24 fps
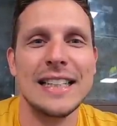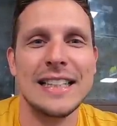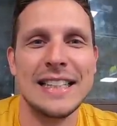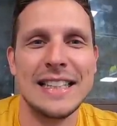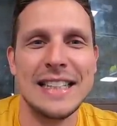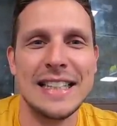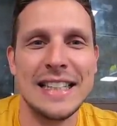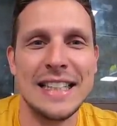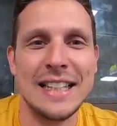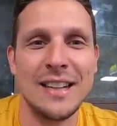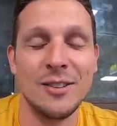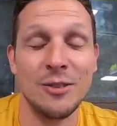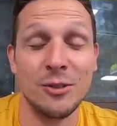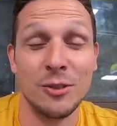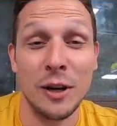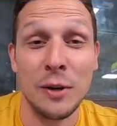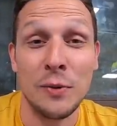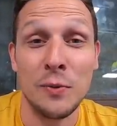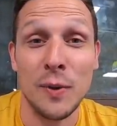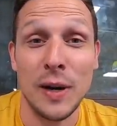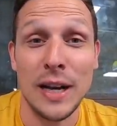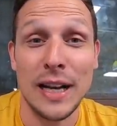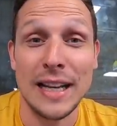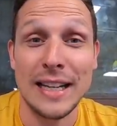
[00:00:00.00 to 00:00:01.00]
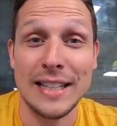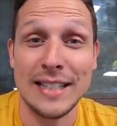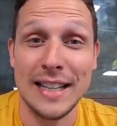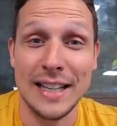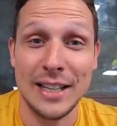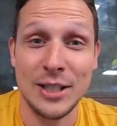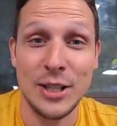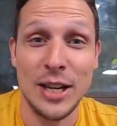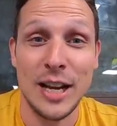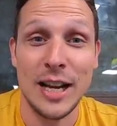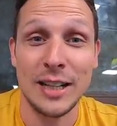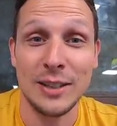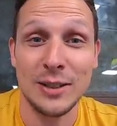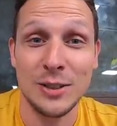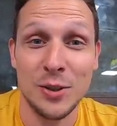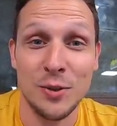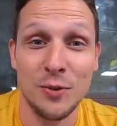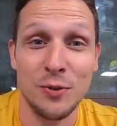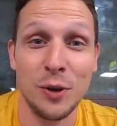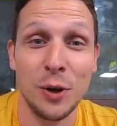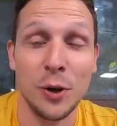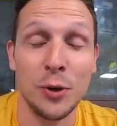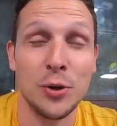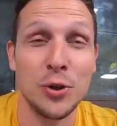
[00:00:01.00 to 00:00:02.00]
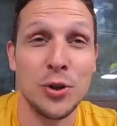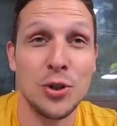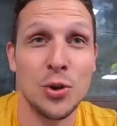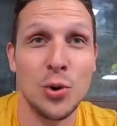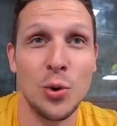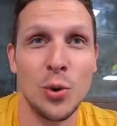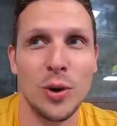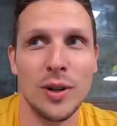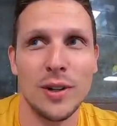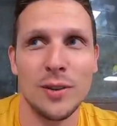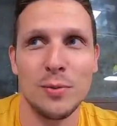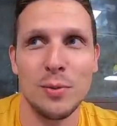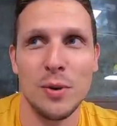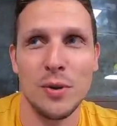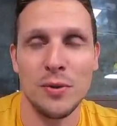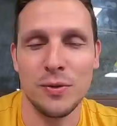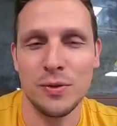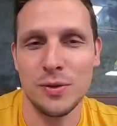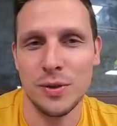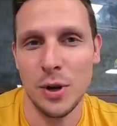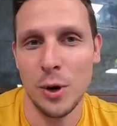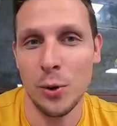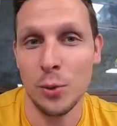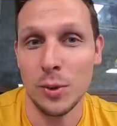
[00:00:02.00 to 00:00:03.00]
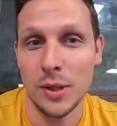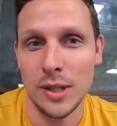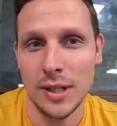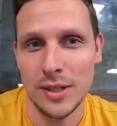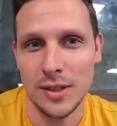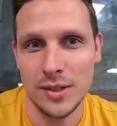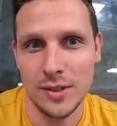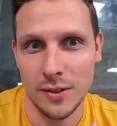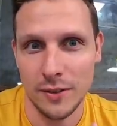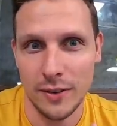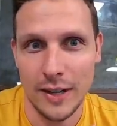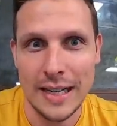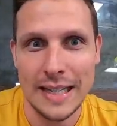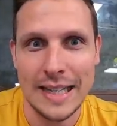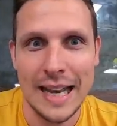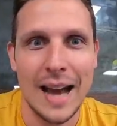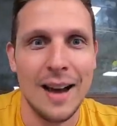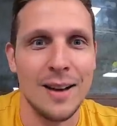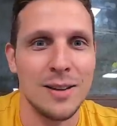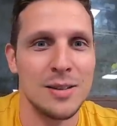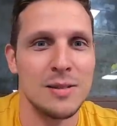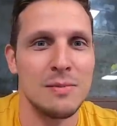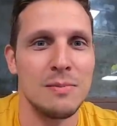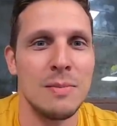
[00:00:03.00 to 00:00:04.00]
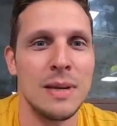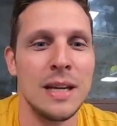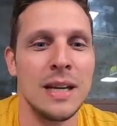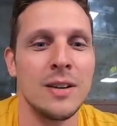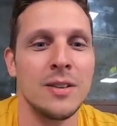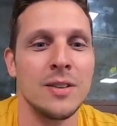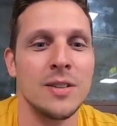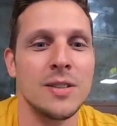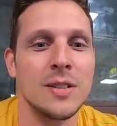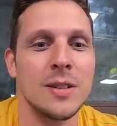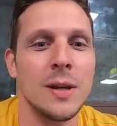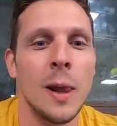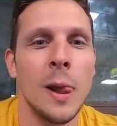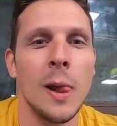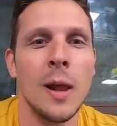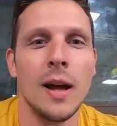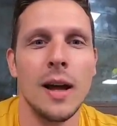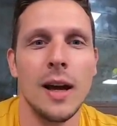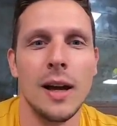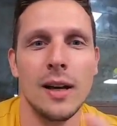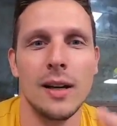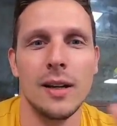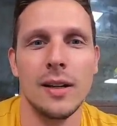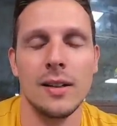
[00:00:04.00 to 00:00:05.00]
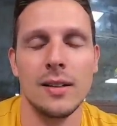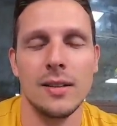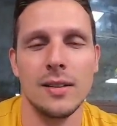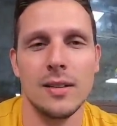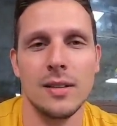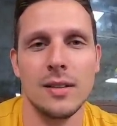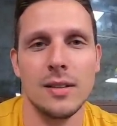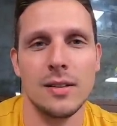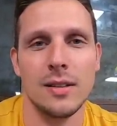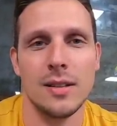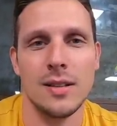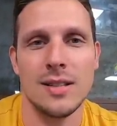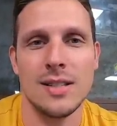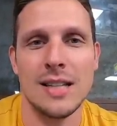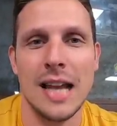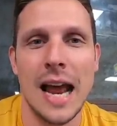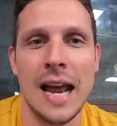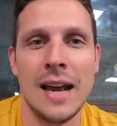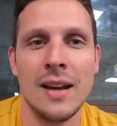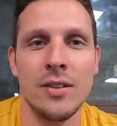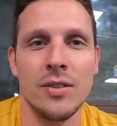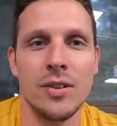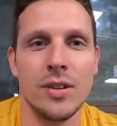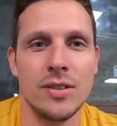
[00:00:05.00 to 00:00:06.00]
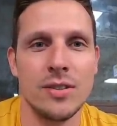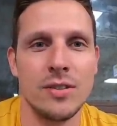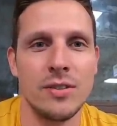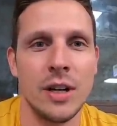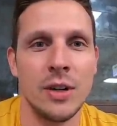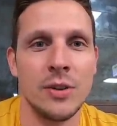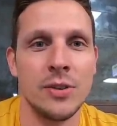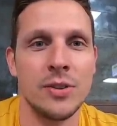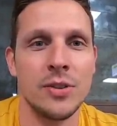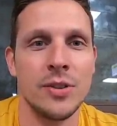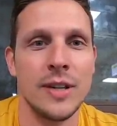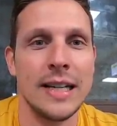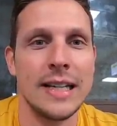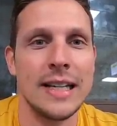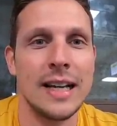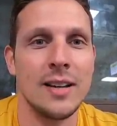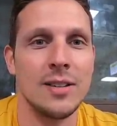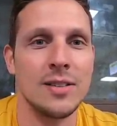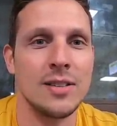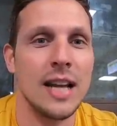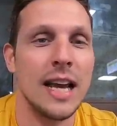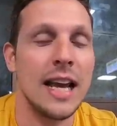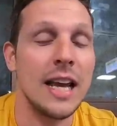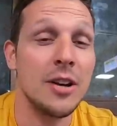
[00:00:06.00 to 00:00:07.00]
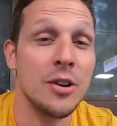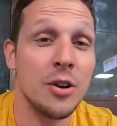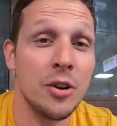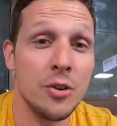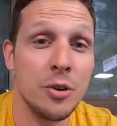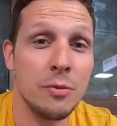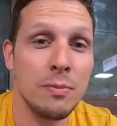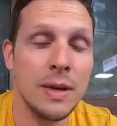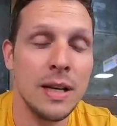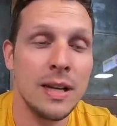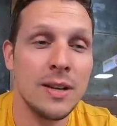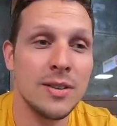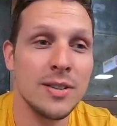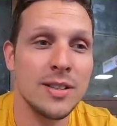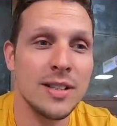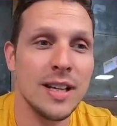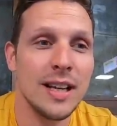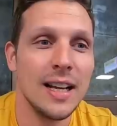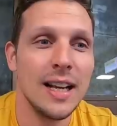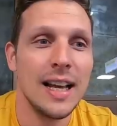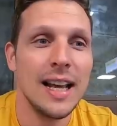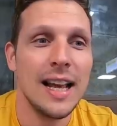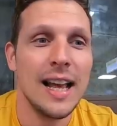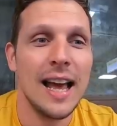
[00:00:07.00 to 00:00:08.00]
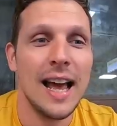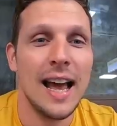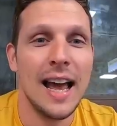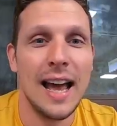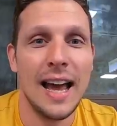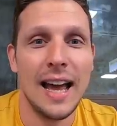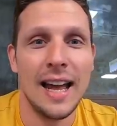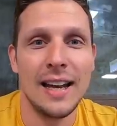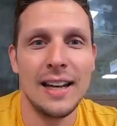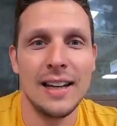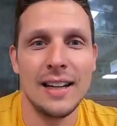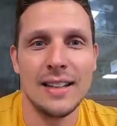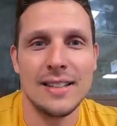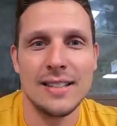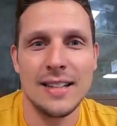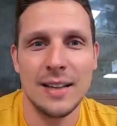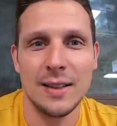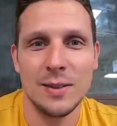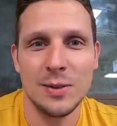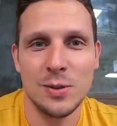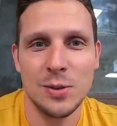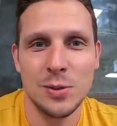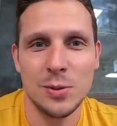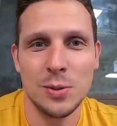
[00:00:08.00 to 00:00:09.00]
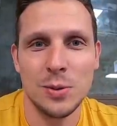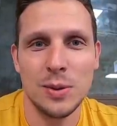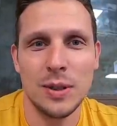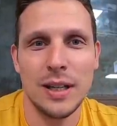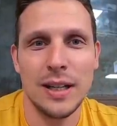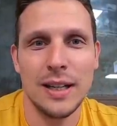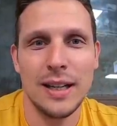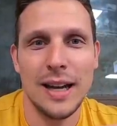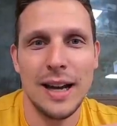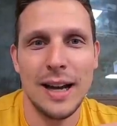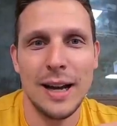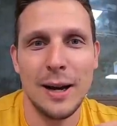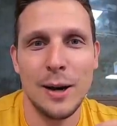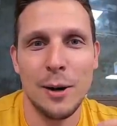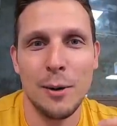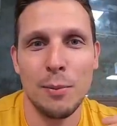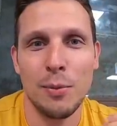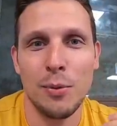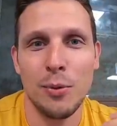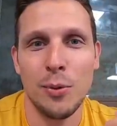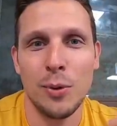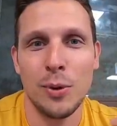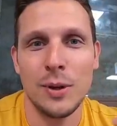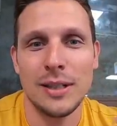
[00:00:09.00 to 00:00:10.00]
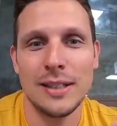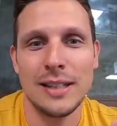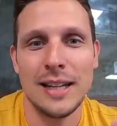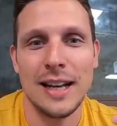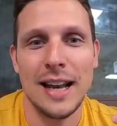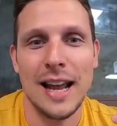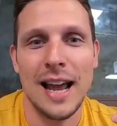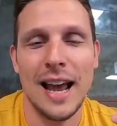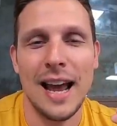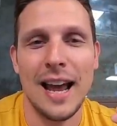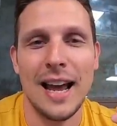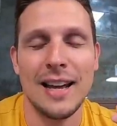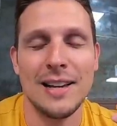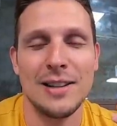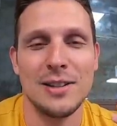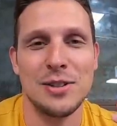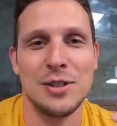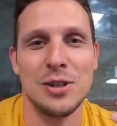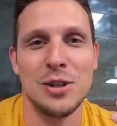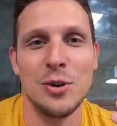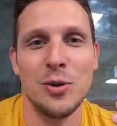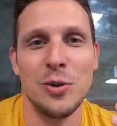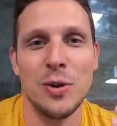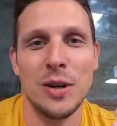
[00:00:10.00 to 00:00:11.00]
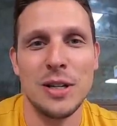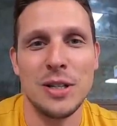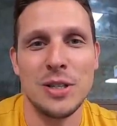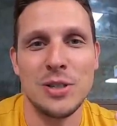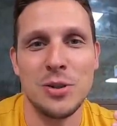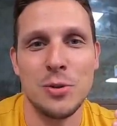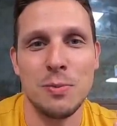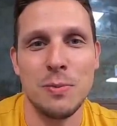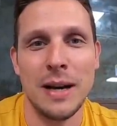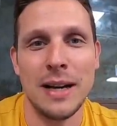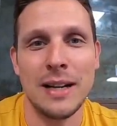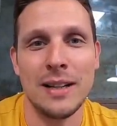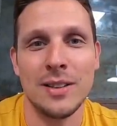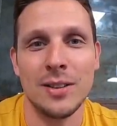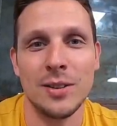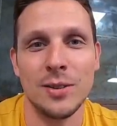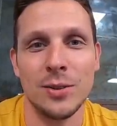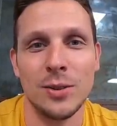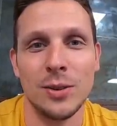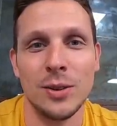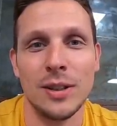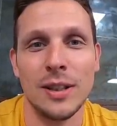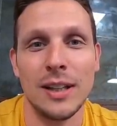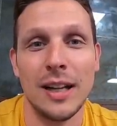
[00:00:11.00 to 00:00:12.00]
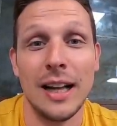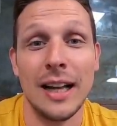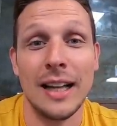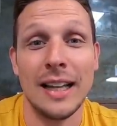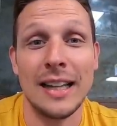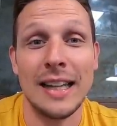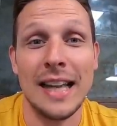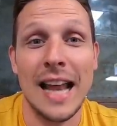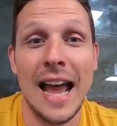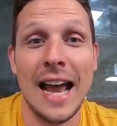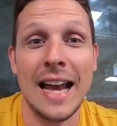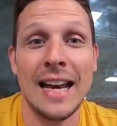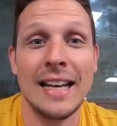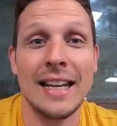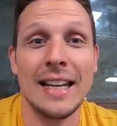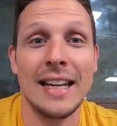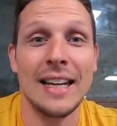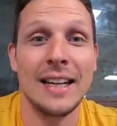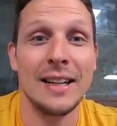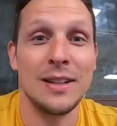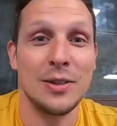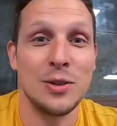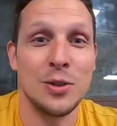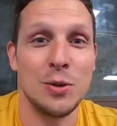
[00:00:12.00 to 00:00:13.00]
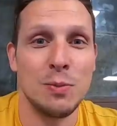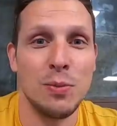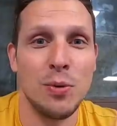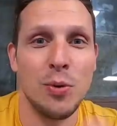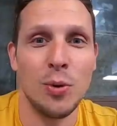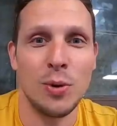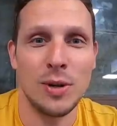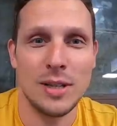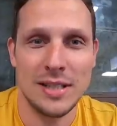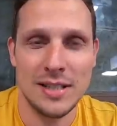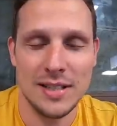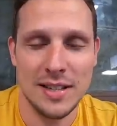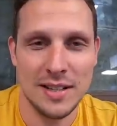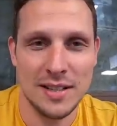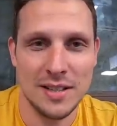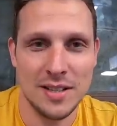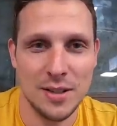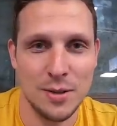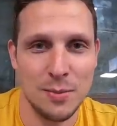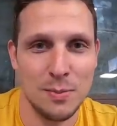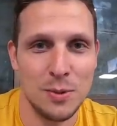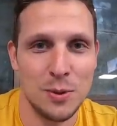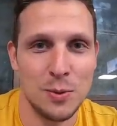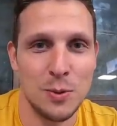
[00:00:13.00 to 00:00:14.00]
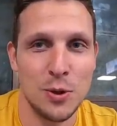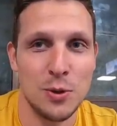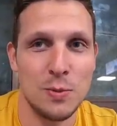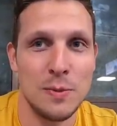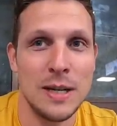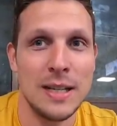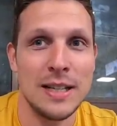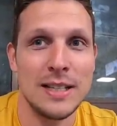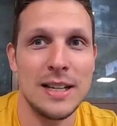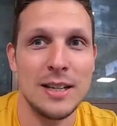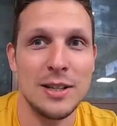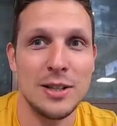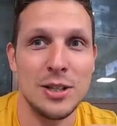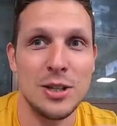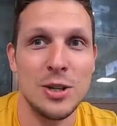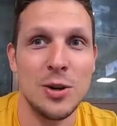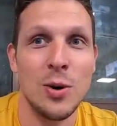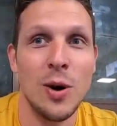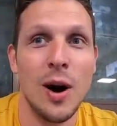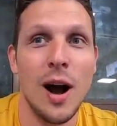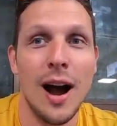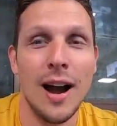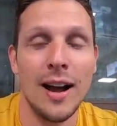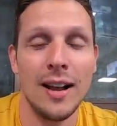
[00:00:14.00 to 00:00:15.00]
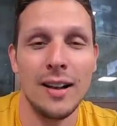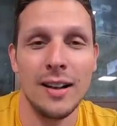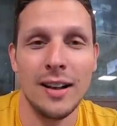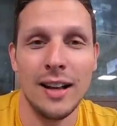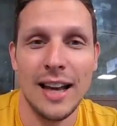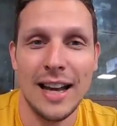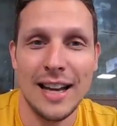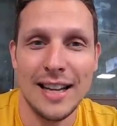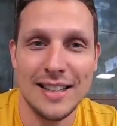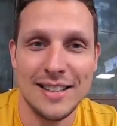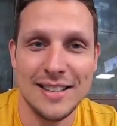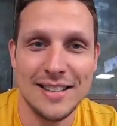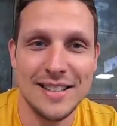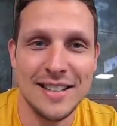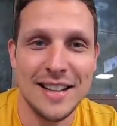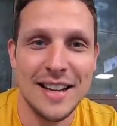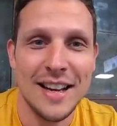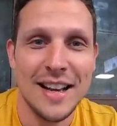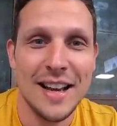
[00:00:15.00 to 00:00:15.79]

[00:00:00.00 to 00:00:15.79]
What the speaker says: the runway is actually also very short, with only 3,000 meters. The standard is around 3,800 meters, and it's also an airport that has no instrumental landing support systems, which means there's no ILS,